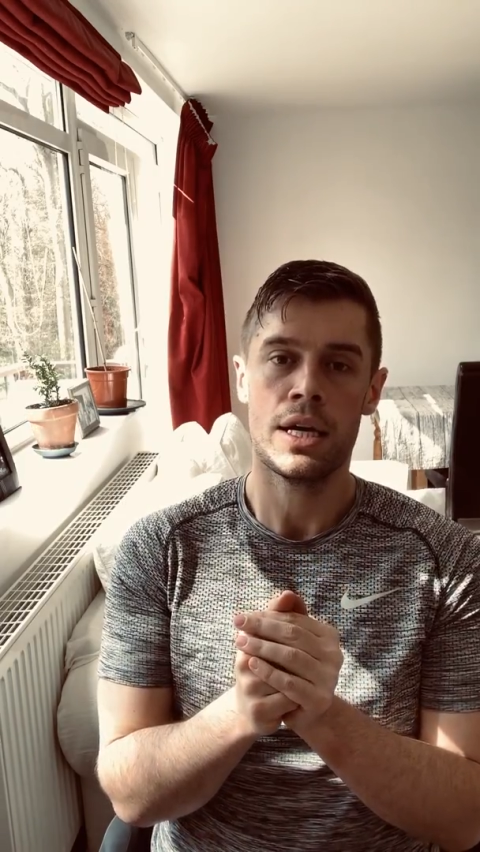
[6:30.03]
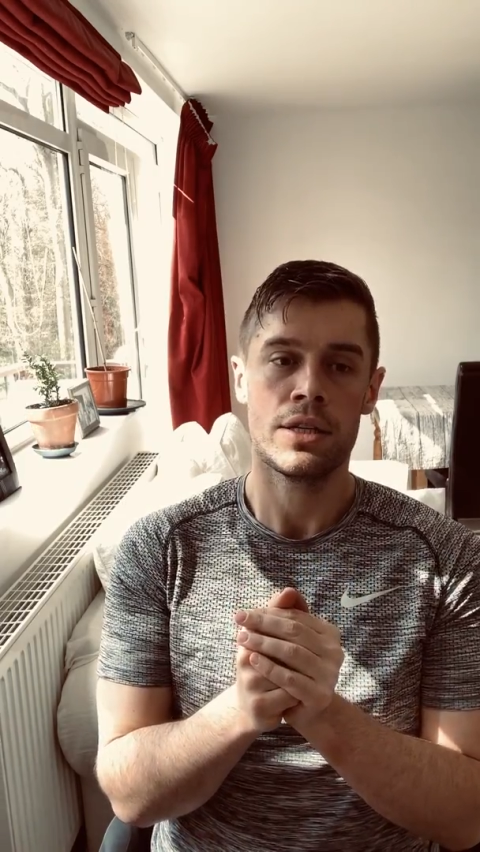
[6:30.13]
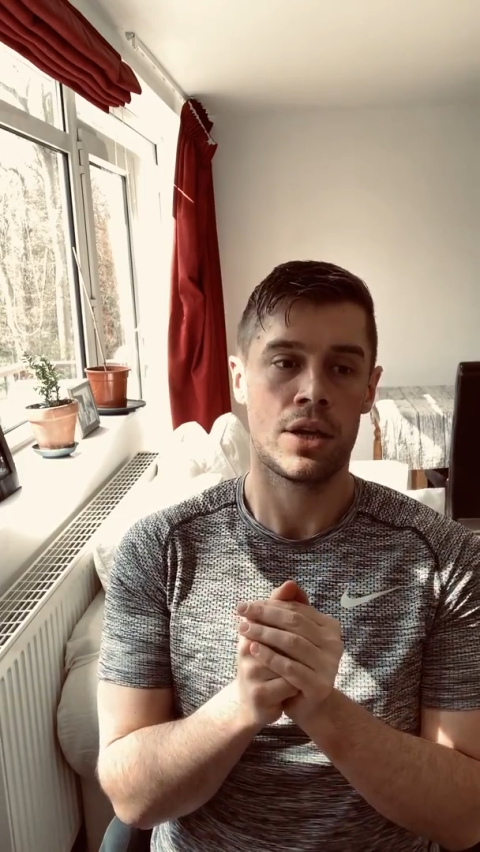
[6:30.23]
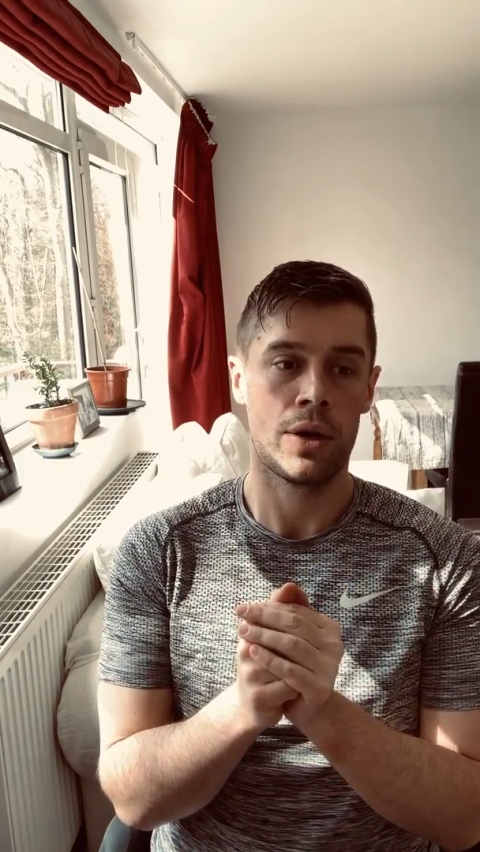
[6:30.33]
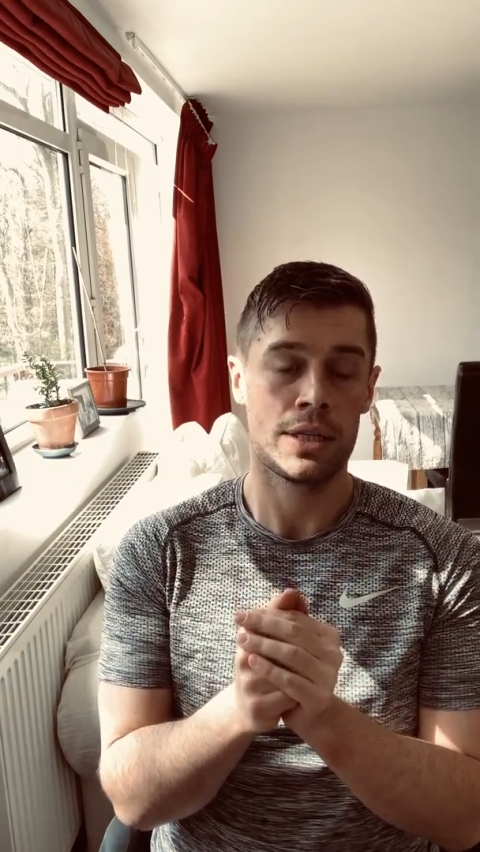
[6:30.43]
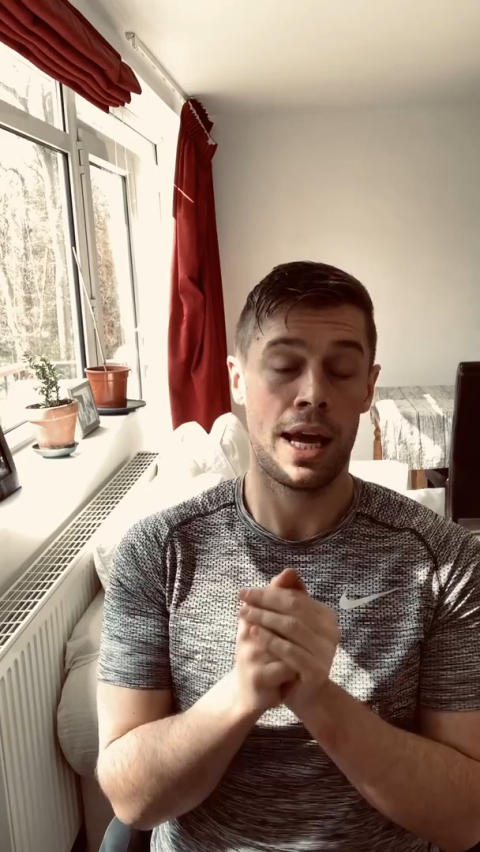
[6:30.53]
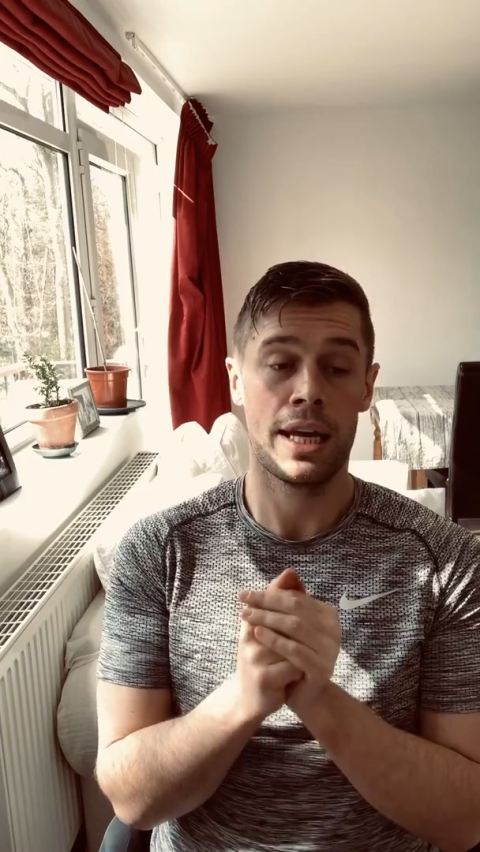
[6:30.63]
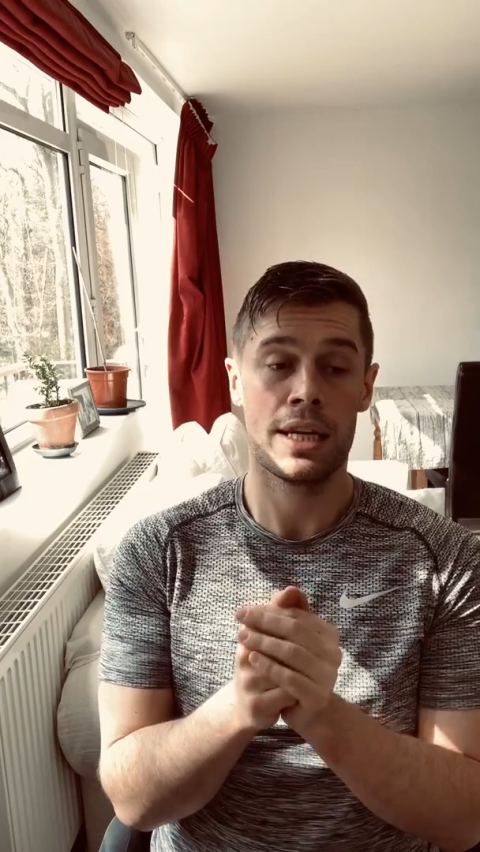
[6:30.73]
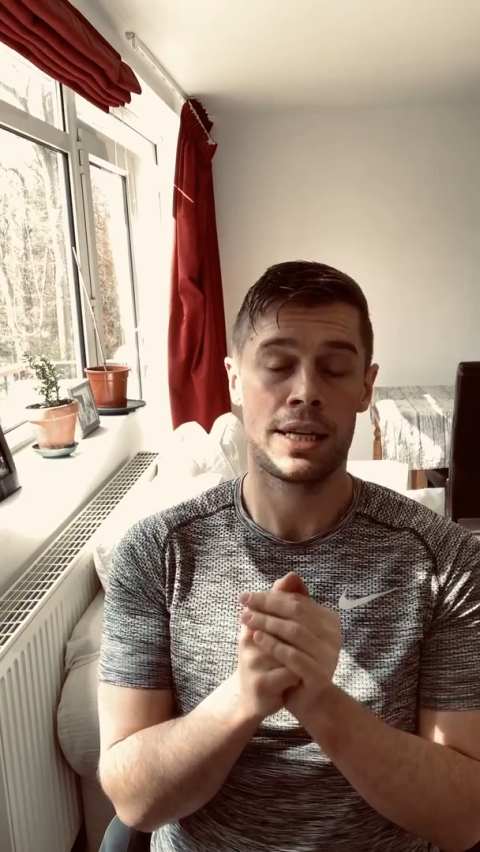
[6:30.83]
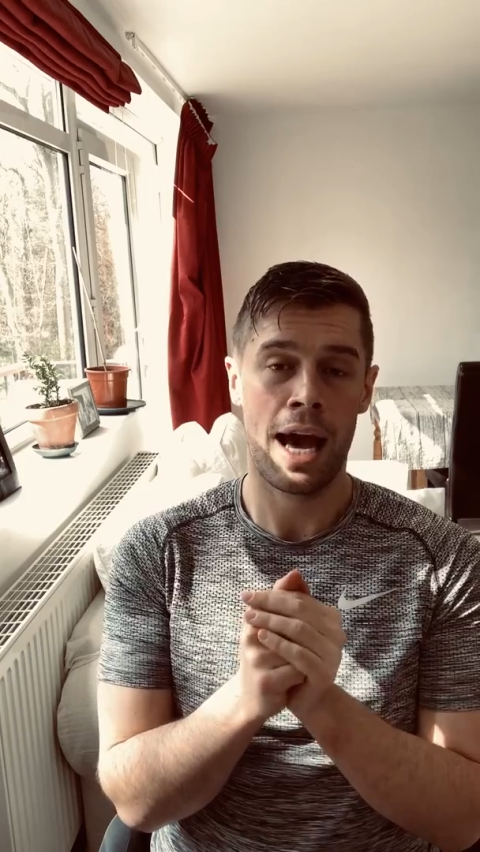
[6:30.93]
So it
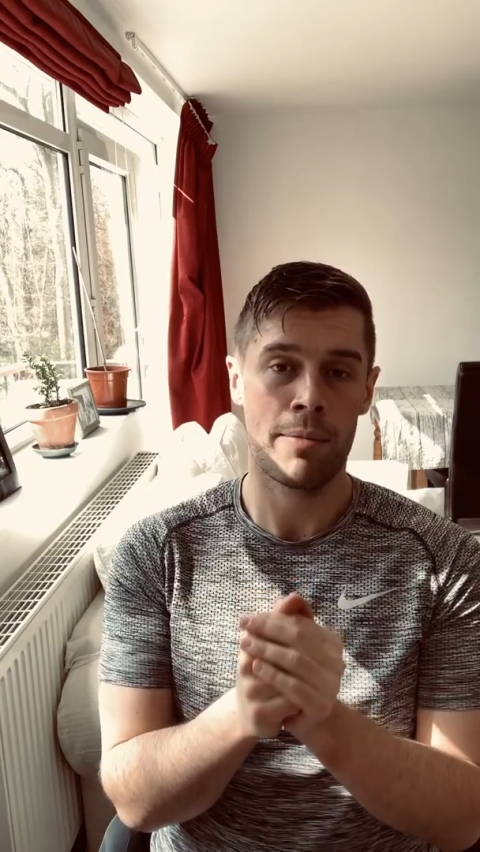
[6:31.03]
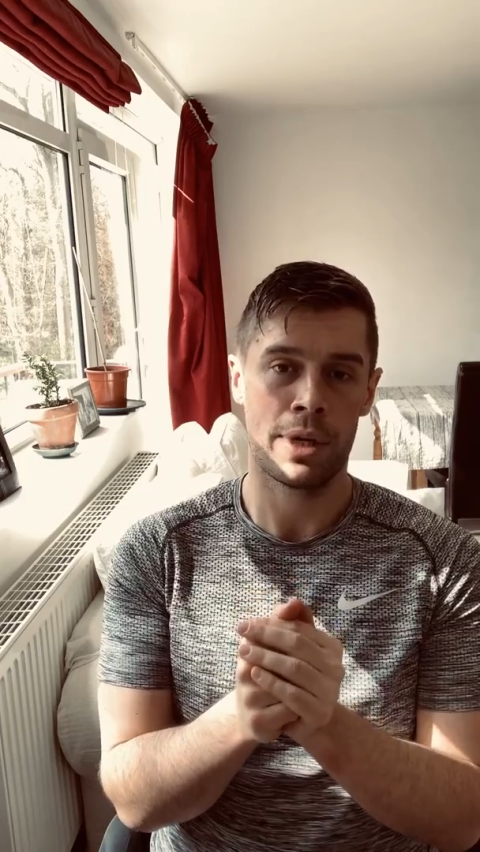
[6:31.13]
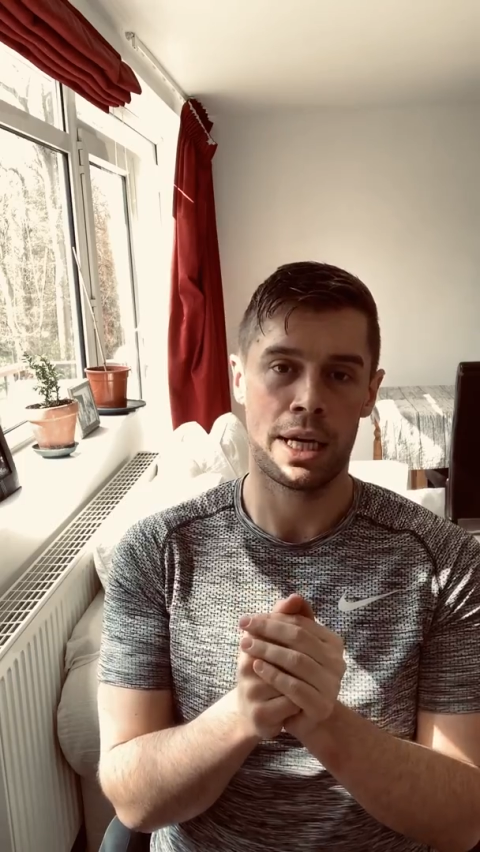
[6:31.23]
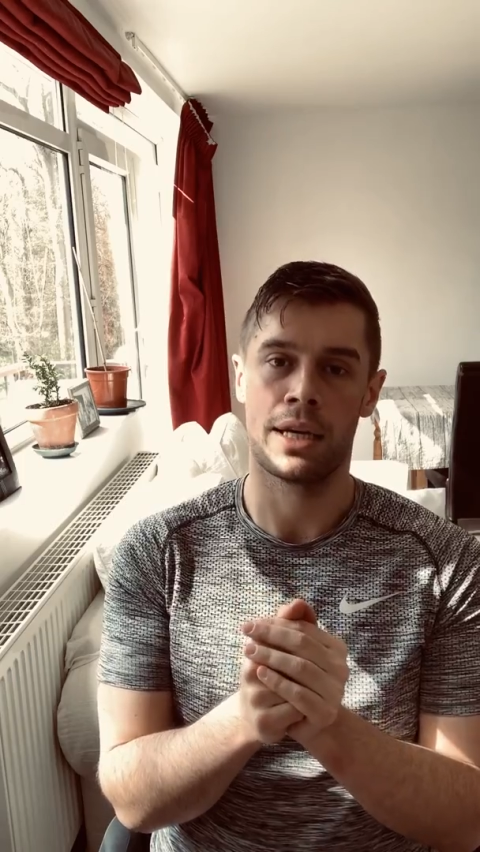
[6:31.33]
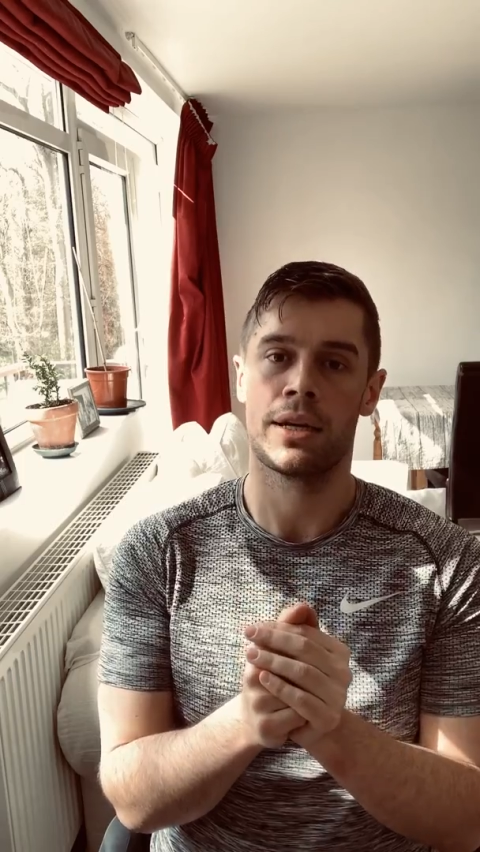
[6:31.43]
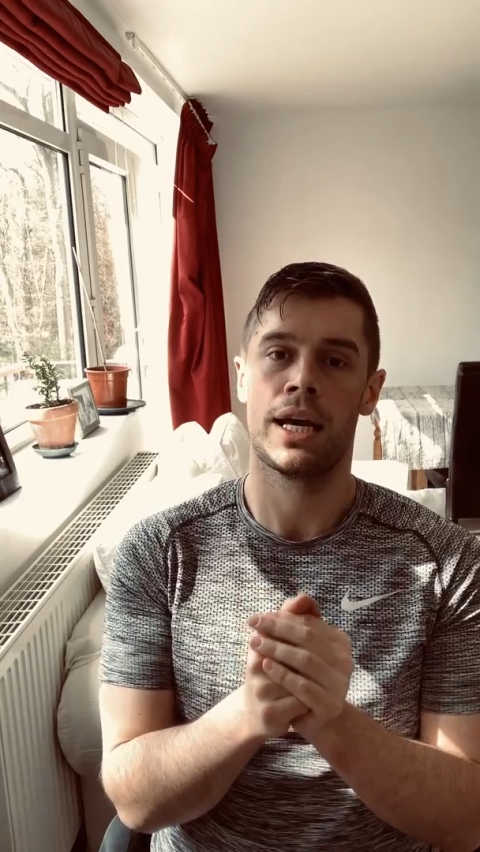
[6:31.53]
is happening.